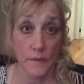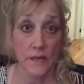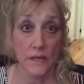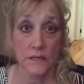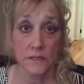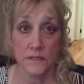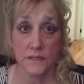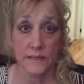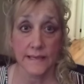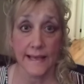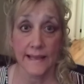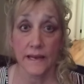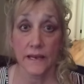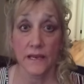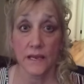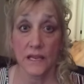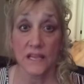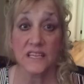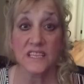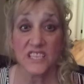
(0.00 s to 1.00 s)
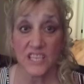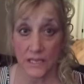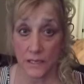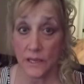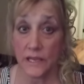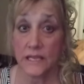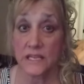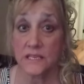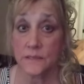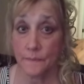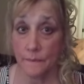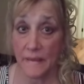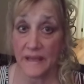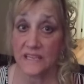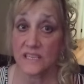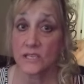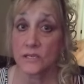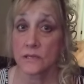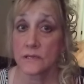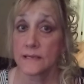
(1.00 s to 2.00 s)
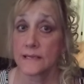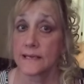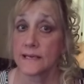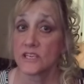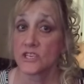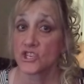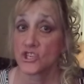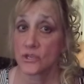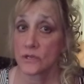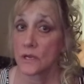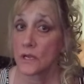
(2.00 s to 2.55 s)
months. And it's mentally